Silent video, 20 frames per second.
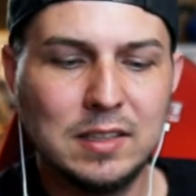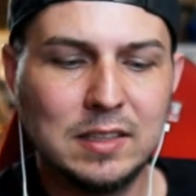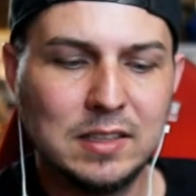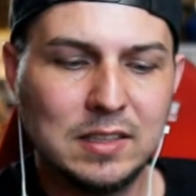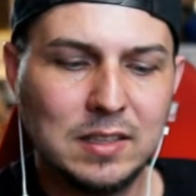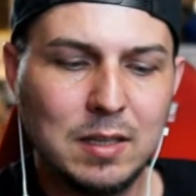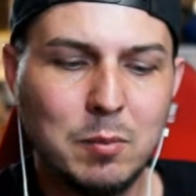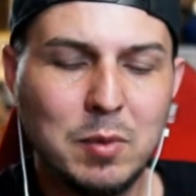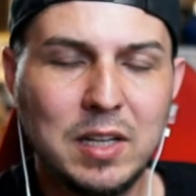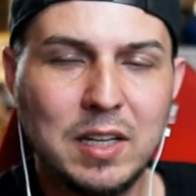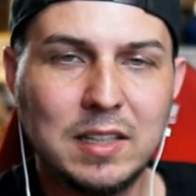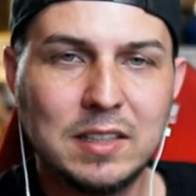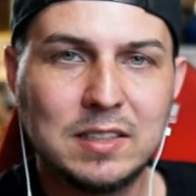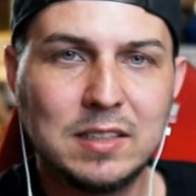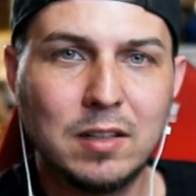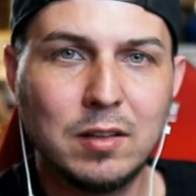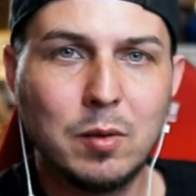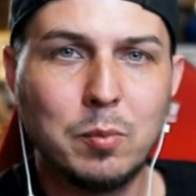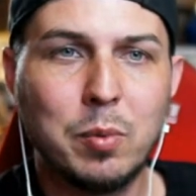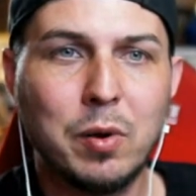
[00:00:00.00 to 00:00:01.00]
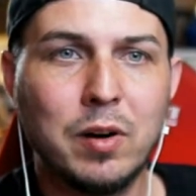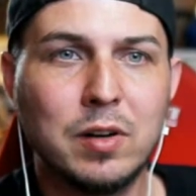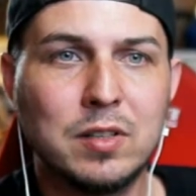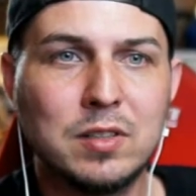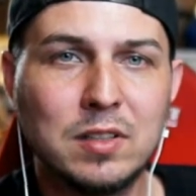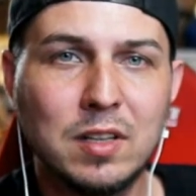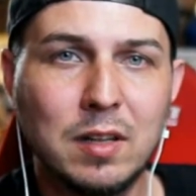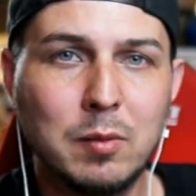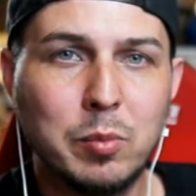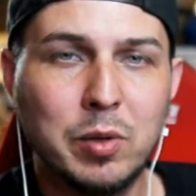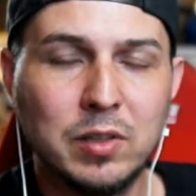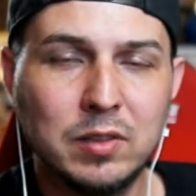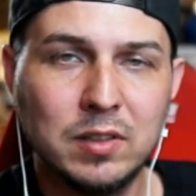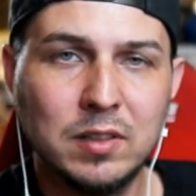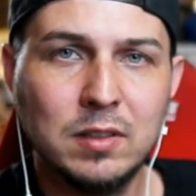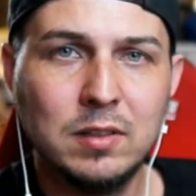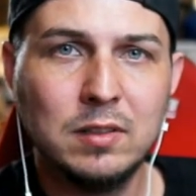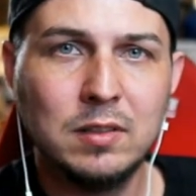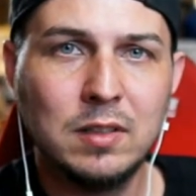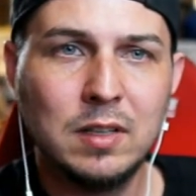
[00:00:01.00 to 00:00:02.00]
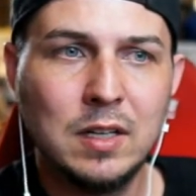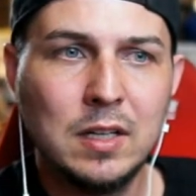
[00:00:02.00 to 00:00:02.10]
somebody can sell the parts to the builder,